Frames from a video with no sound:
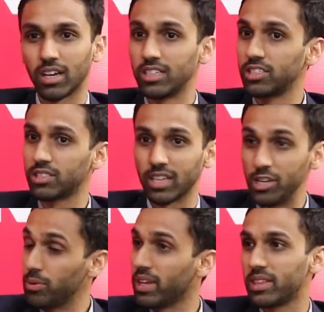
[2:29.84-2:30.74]
I'll just
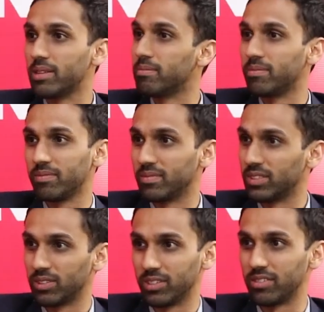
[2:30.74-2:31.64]
educate them.
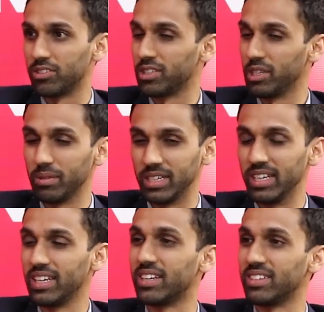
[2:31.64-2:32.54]
You know, you have to just keep
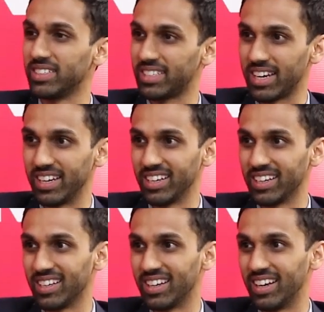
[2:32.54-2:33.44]
reading and understanding.
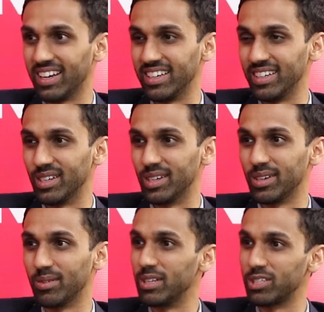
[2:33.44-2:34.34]
And
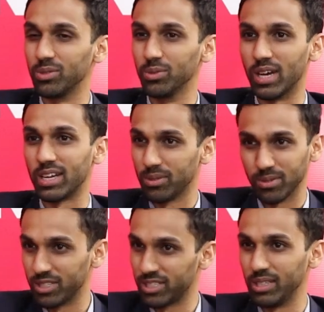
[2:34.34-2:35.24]
once you do that,
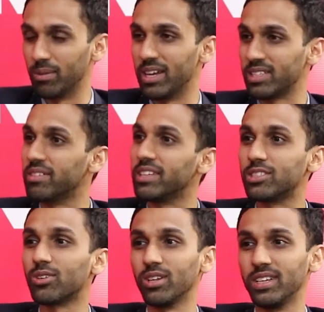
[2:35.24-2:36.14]
you'll just see why it's a very
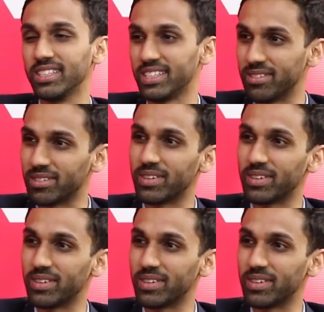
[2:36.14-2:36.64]
solid and safe